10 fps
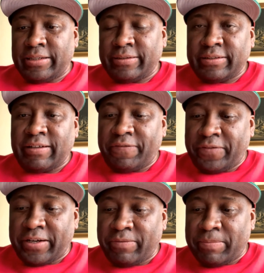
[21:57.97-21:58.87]
since I
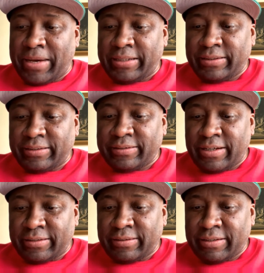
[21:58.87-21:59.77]
figured we might
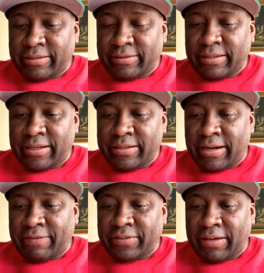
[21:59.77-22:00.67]
discuss this, and
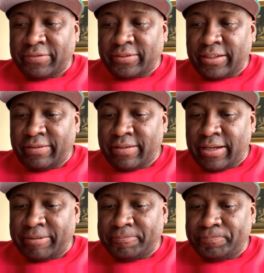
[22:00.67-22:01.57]
I've seen
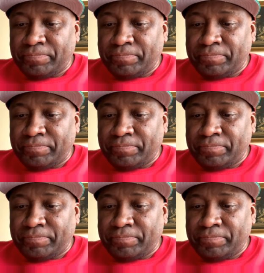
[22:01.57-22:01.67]
that